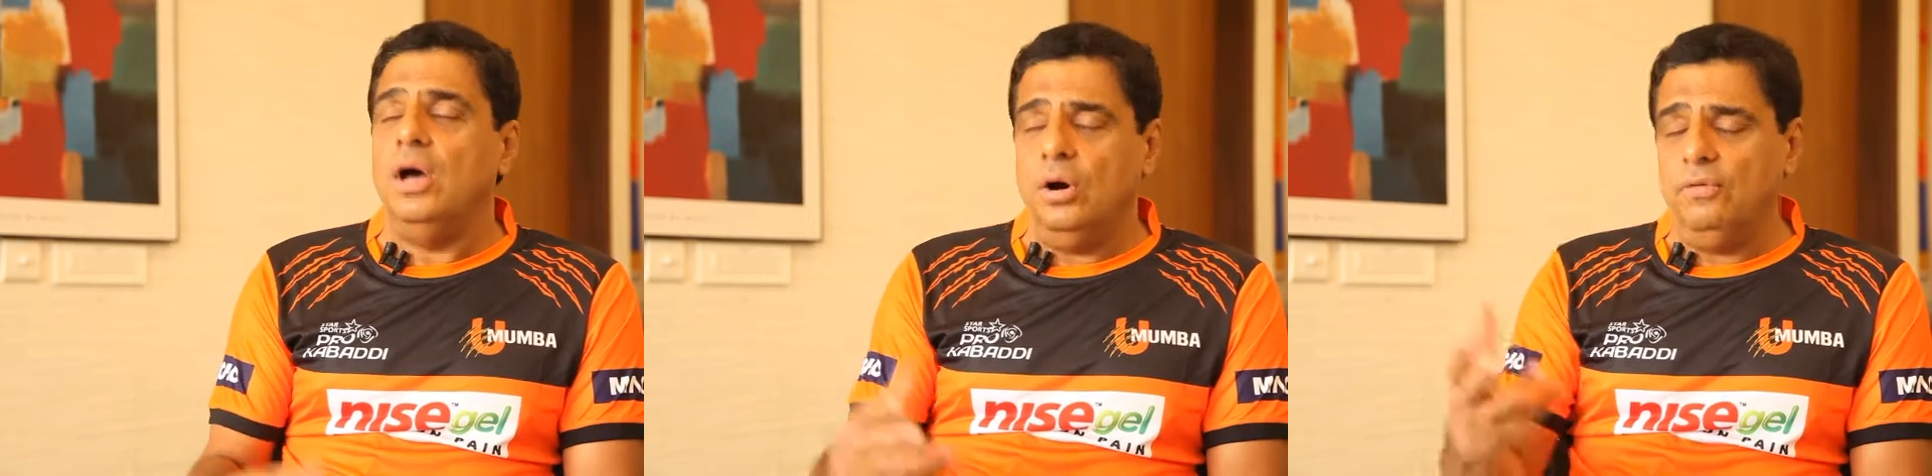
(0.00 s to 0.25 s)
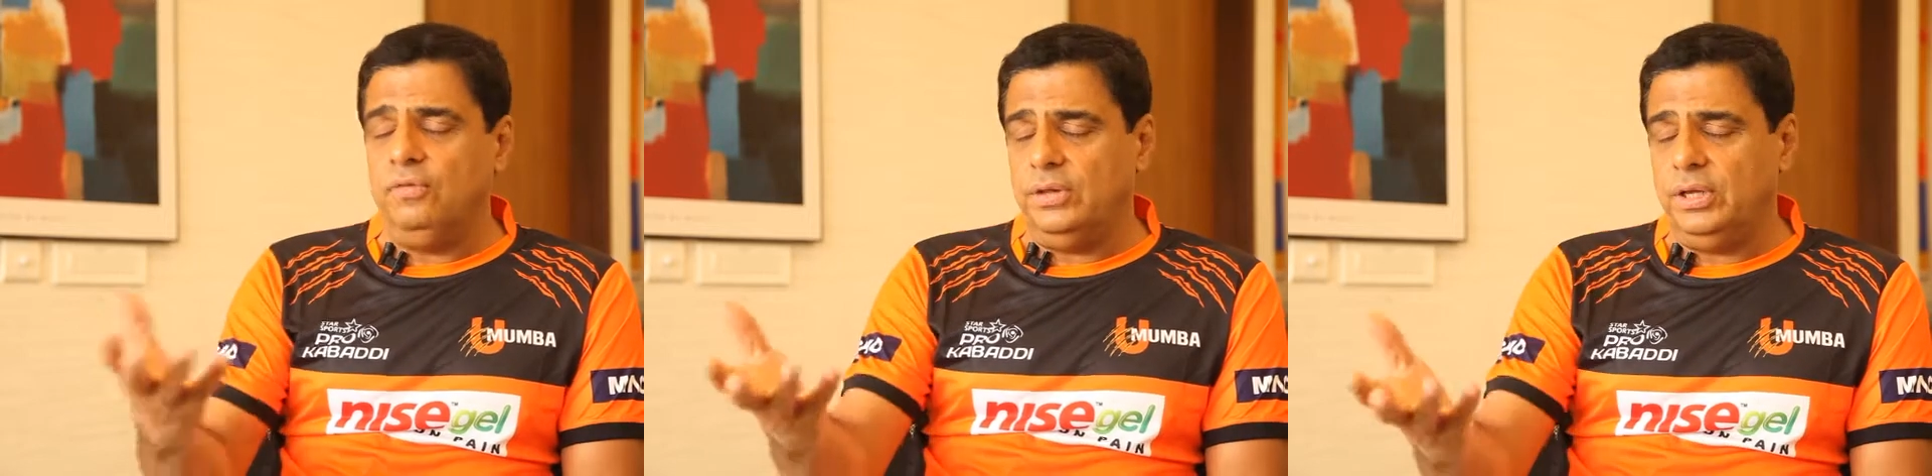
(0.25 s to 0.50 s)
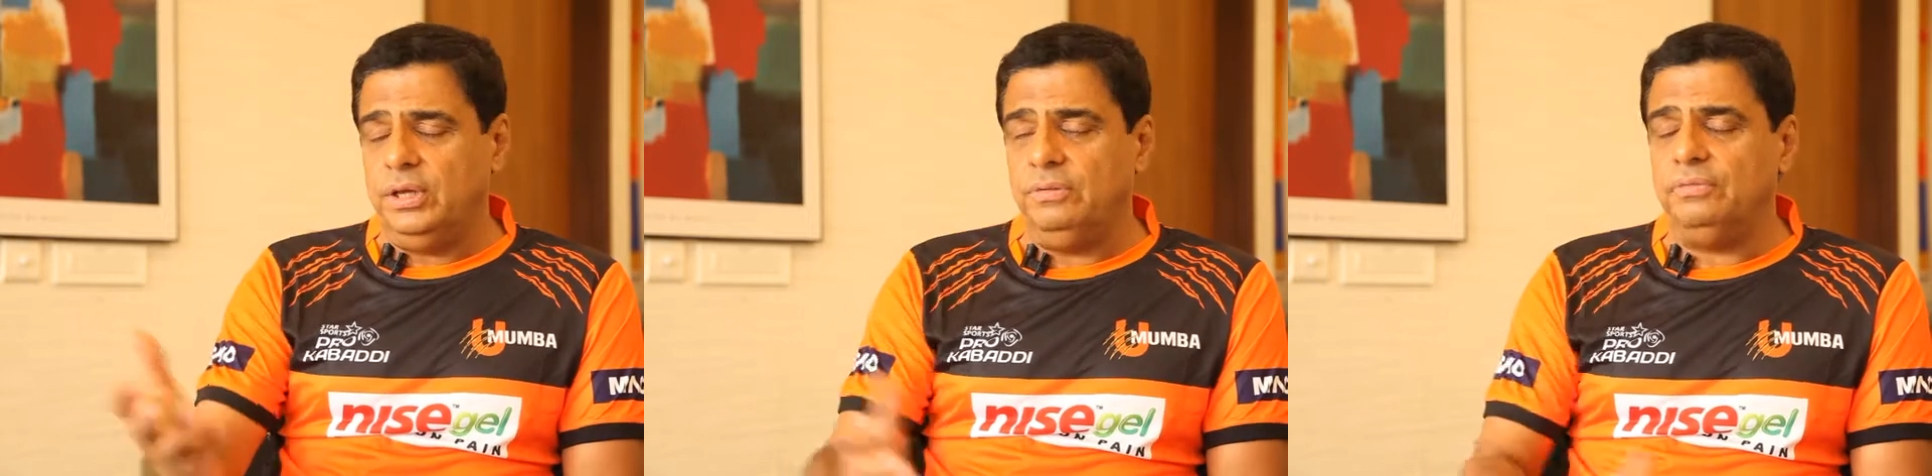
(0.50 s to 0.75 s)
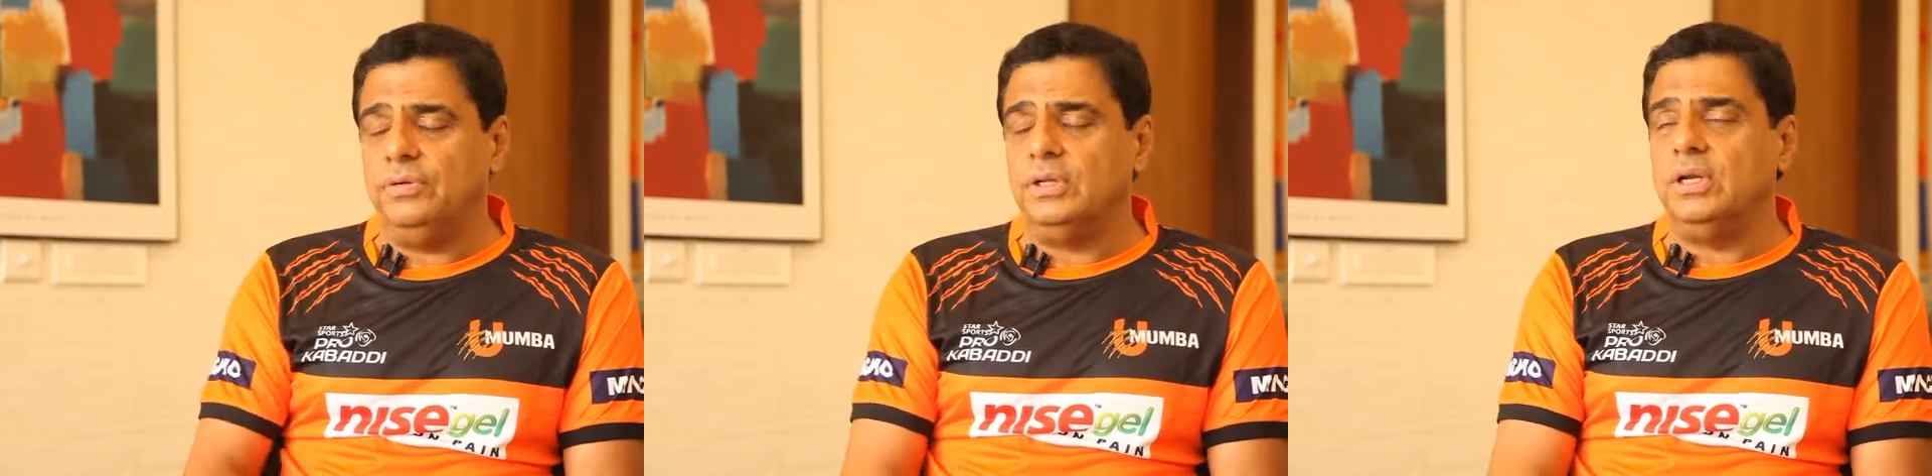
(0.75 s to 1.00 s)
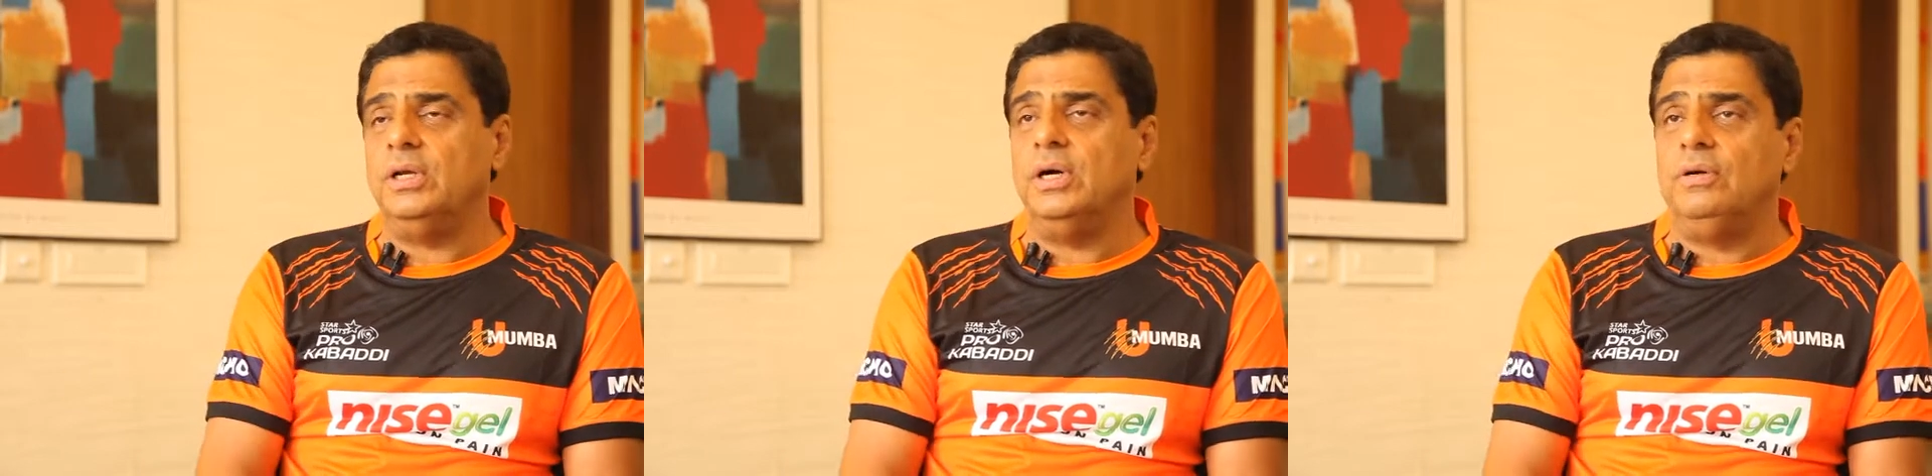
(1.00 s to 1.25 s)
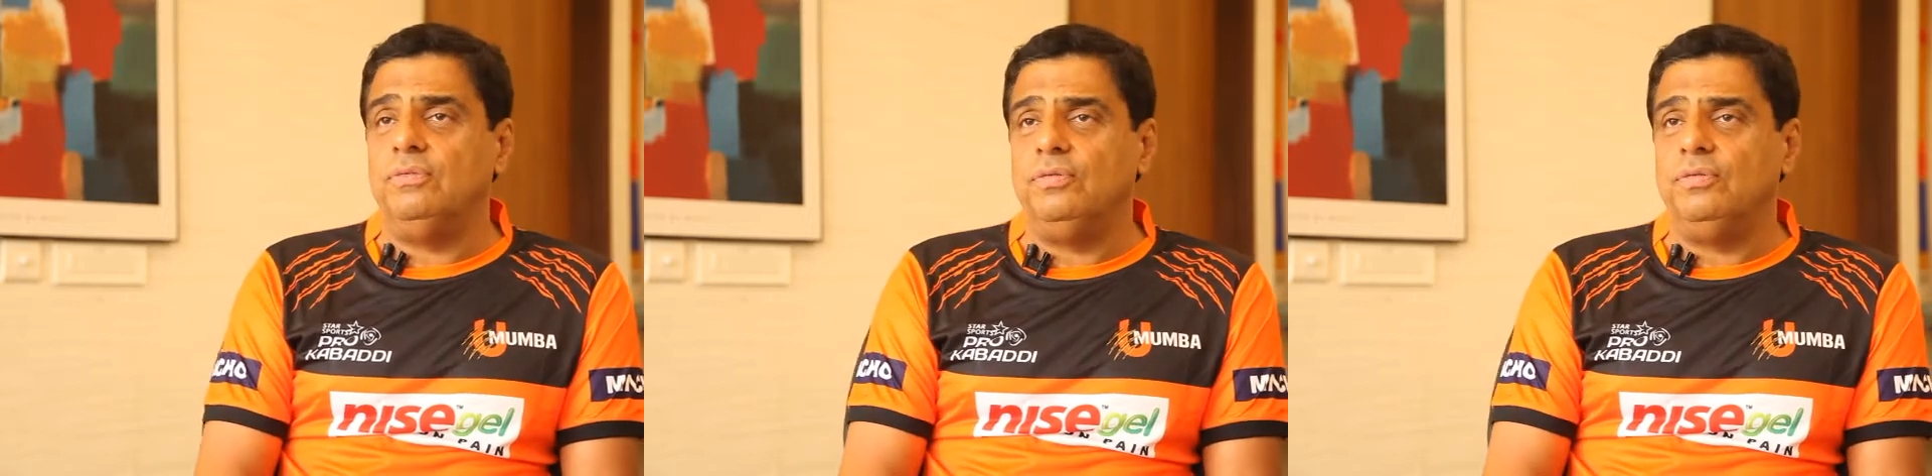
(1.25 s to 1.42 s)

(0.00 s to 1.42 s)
or for the for the uh,